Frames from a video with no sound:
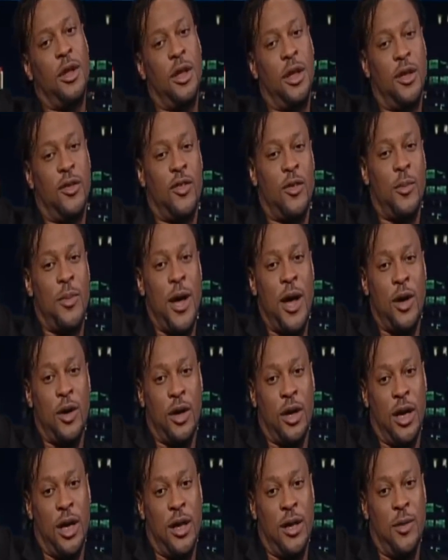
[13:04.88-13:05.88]
it's about
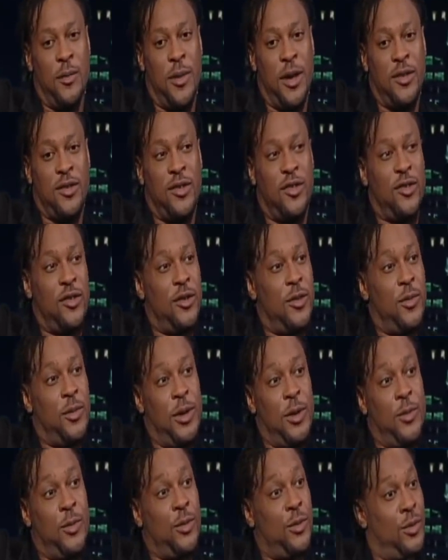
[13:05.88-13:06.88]
getting the message to the
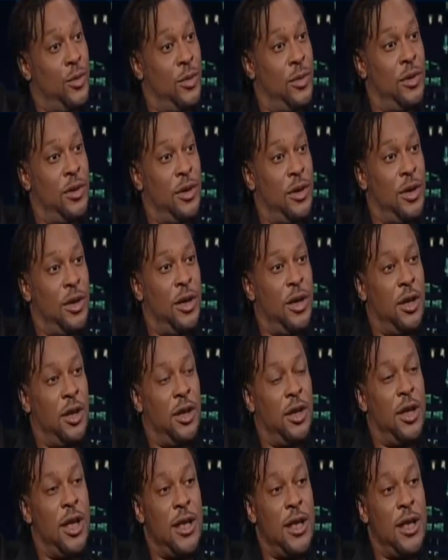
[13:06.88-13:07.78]
people mm -hmm.